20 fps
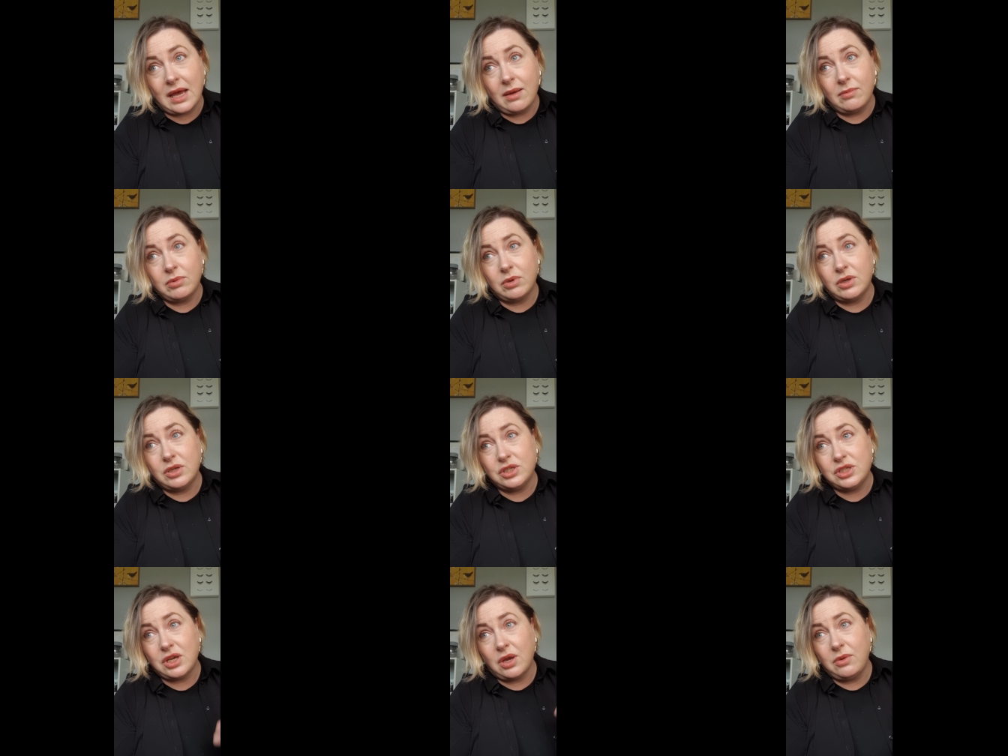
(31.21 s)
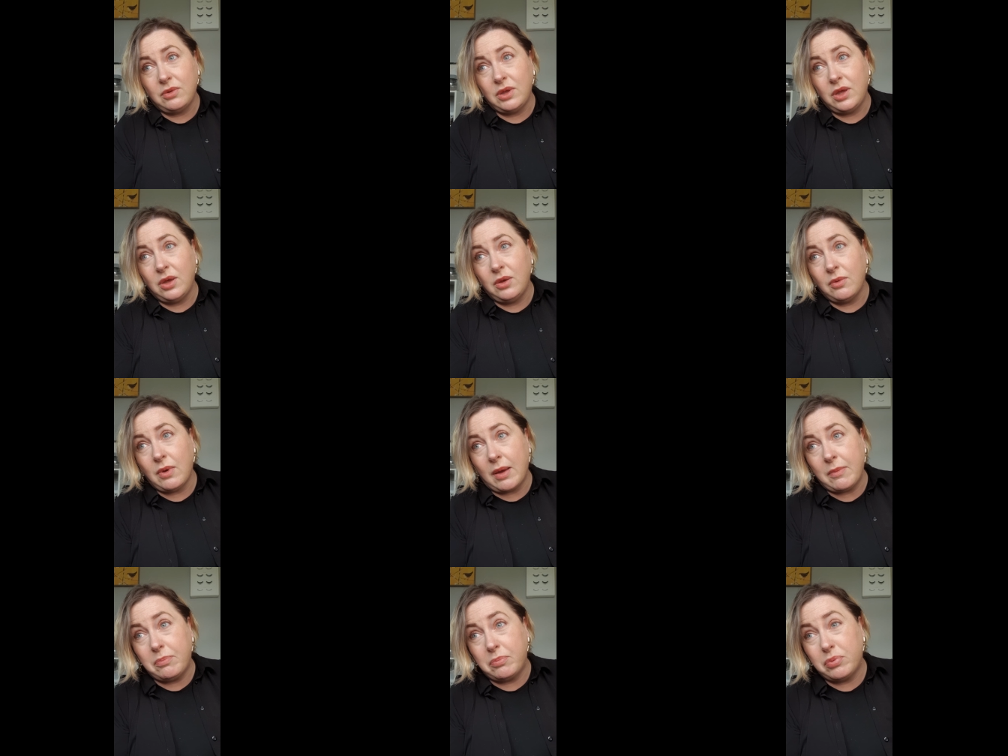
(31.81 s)
I'm going to show
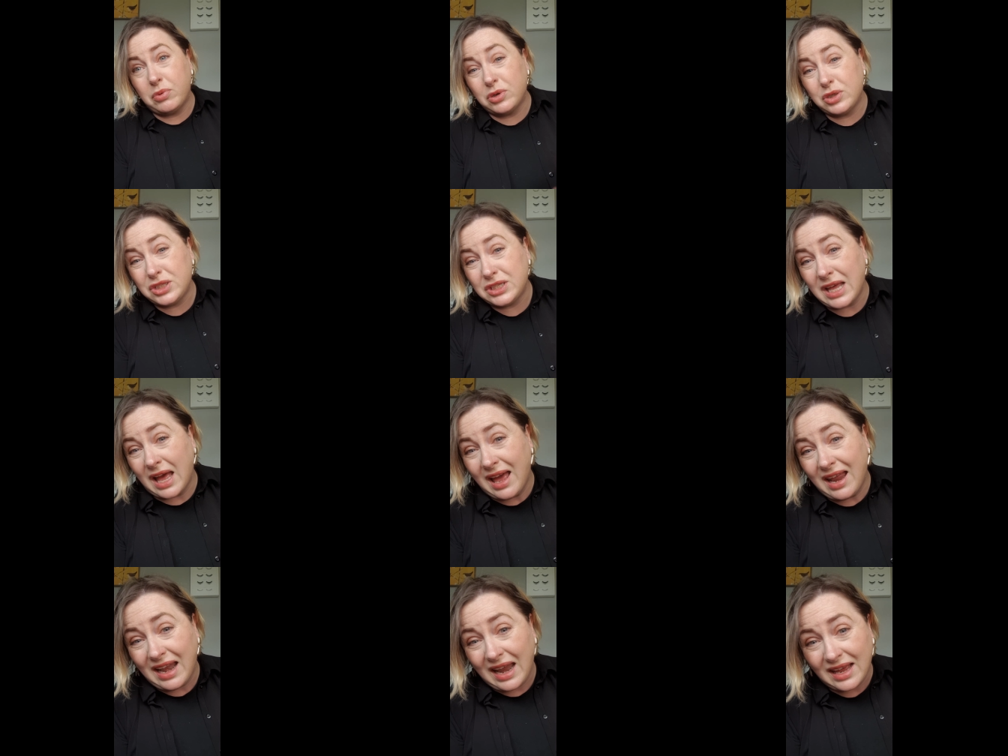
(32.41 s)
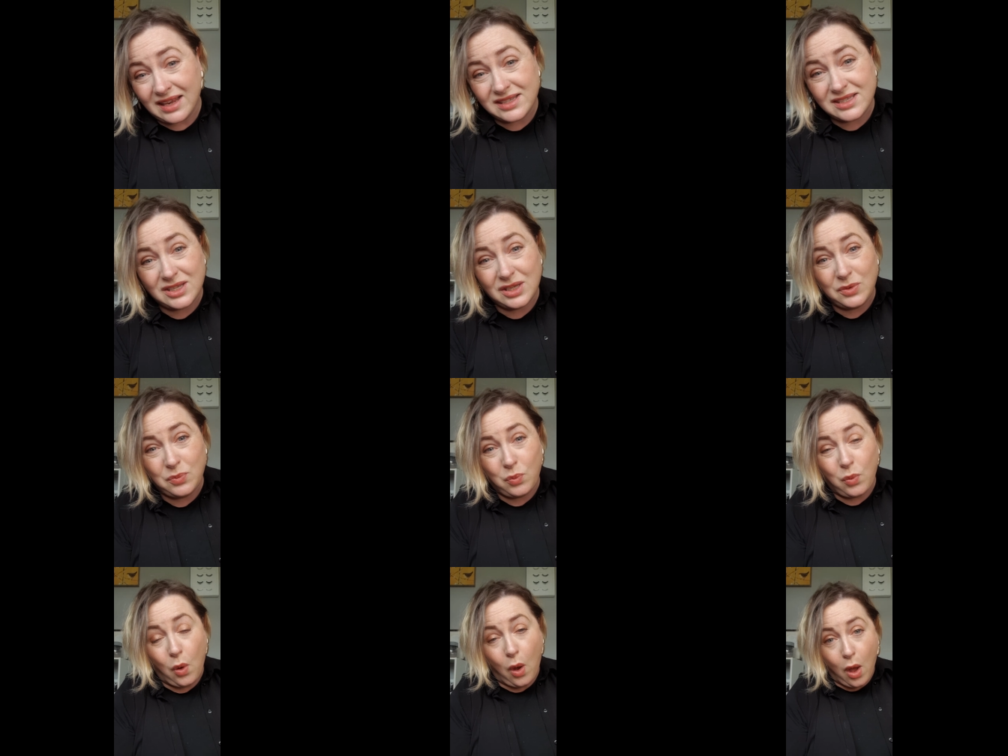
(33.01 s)
you a brush that I like to
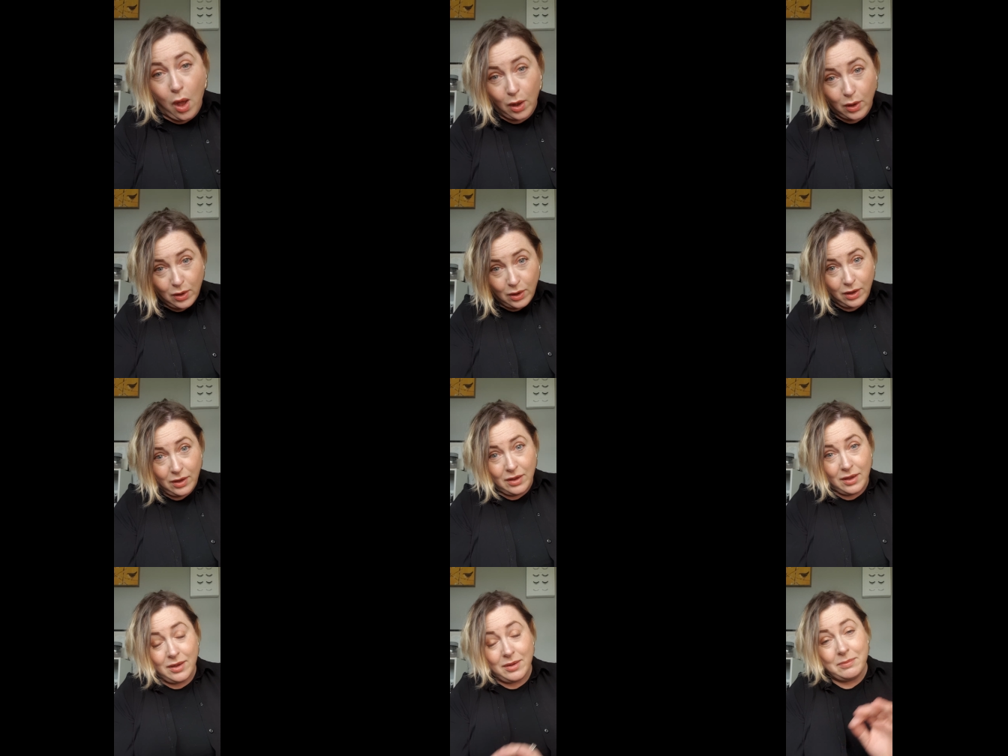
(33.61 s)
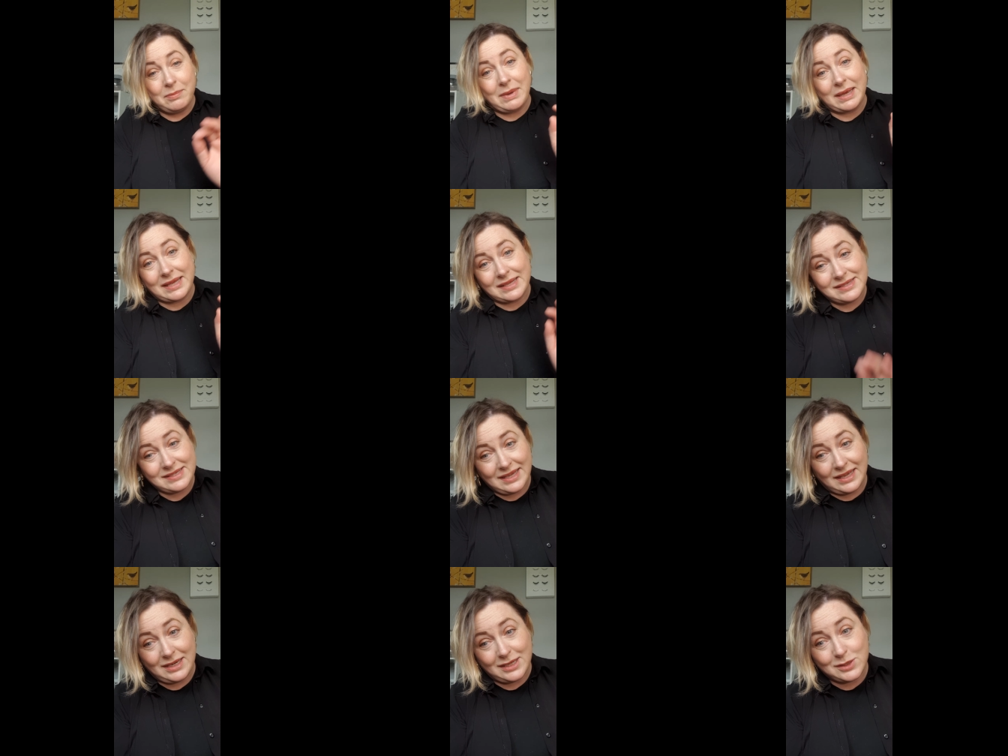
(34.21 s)
work my
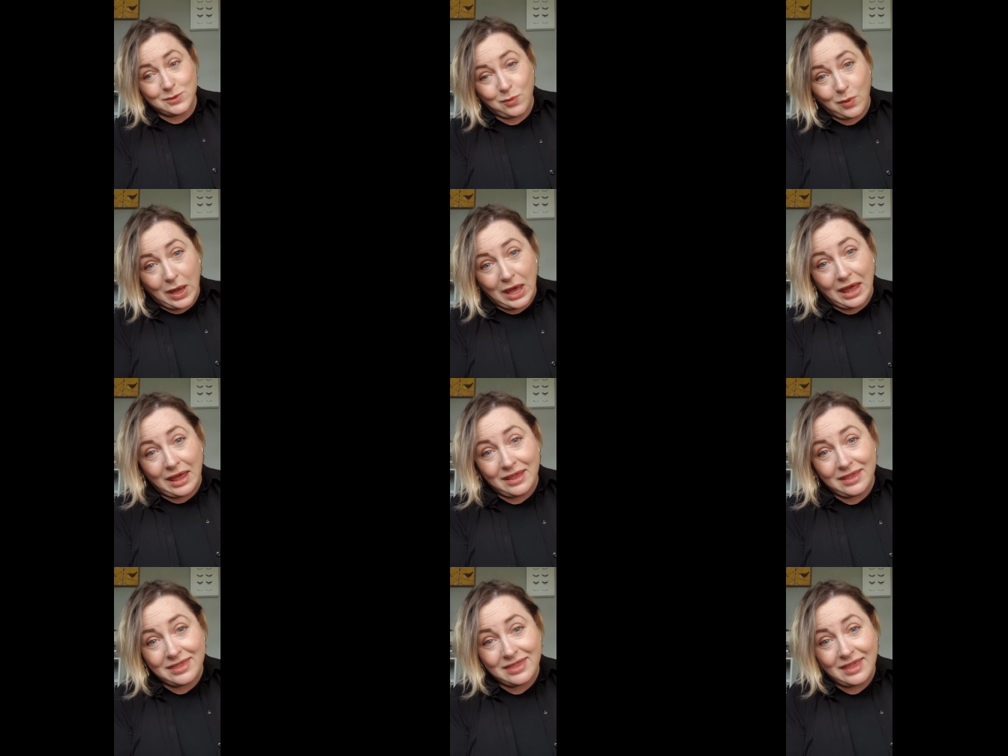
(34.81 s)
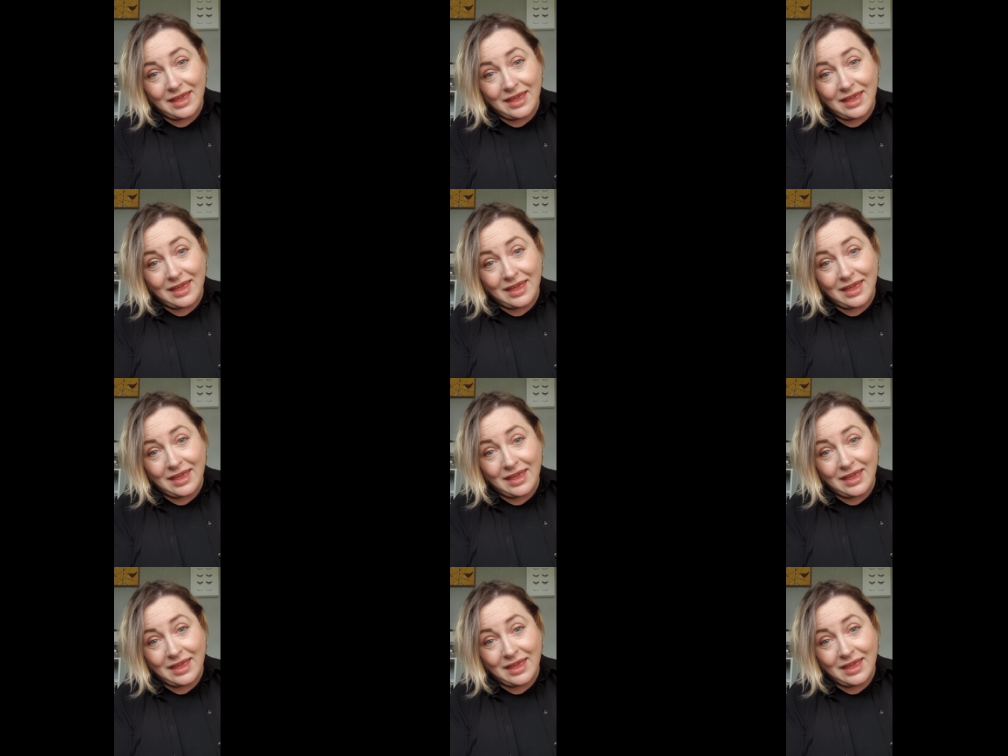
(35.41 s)
concealers with,